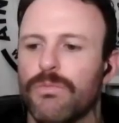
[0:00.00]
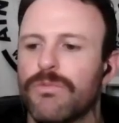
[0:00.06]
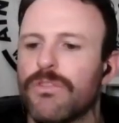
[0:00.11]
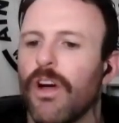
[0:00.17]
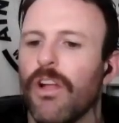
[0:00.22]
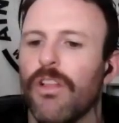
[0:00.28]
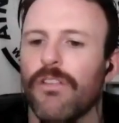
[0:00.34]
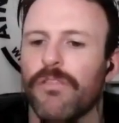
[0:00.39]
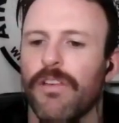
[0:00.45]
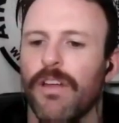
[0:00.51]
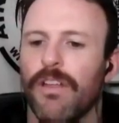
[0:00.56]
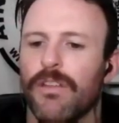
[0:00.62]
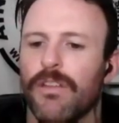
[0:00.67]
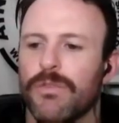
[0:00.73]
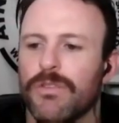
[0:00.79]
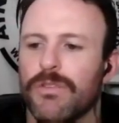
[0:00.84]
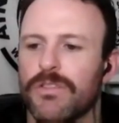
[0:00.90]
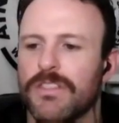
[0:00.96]
dollar
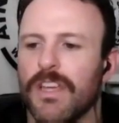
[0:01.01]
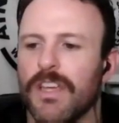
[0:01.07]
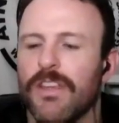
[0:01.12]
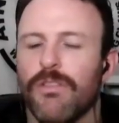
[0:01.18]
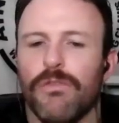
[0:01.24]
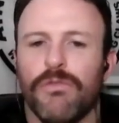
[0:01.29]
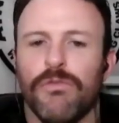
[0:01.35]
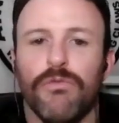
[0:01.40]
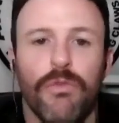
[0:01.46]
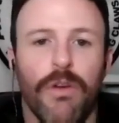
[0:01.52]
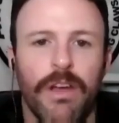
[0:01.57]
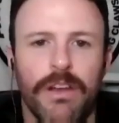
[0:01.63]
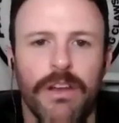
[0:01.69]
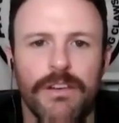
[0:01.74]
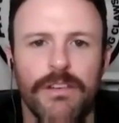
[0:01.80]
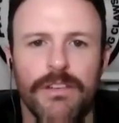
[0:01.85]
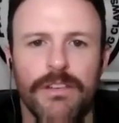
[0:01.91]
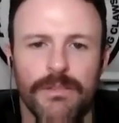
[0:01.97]
value would you say your
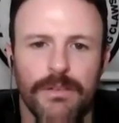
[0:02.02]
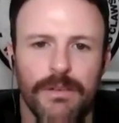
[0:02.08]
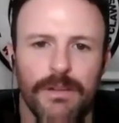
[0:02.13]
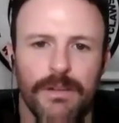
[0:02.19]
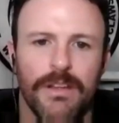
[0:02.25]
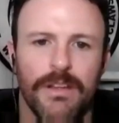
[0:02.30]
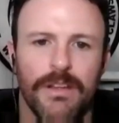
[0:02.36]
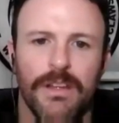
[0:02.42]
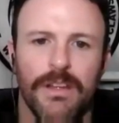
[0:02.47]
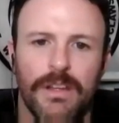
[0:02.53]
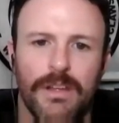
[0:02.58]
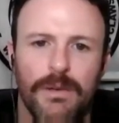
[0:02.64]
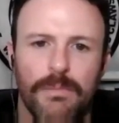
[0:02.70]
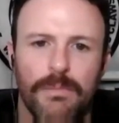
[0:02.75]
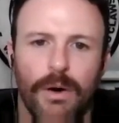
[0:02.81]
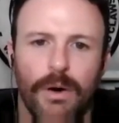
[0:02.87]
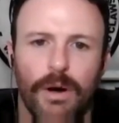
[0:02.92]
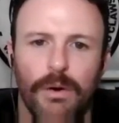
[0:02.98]
friend
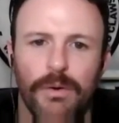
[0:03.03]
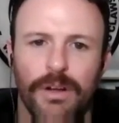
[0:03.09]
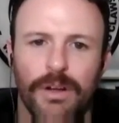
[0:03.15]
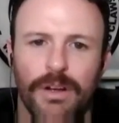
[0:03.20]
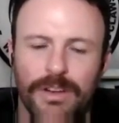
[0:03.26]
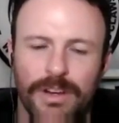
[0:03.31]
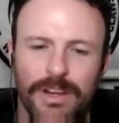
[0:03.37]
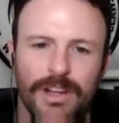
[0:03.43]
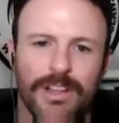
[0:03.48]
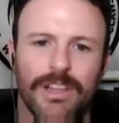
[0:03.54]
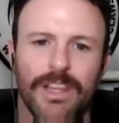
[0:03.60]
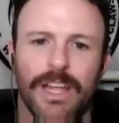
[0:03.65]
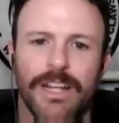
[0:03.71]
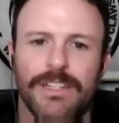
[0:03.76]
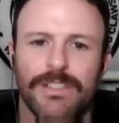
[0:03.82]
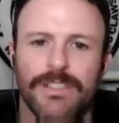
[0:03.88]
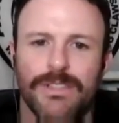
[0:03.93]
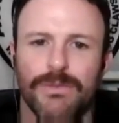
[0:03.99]
borrowed and
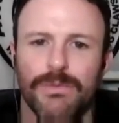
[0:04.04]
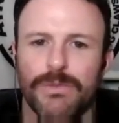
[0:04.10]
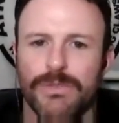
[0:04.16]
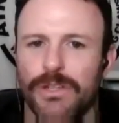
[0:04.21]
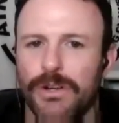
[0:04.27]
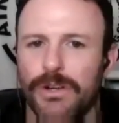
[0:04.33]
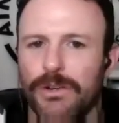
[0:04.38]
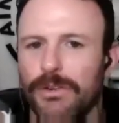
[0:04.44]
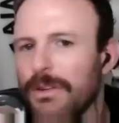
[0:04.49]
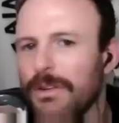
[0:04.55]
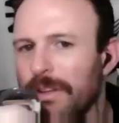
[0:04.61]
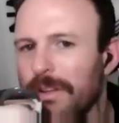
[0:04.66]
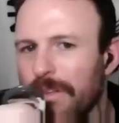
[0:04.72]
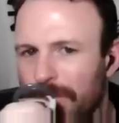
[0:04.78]
neglected to return?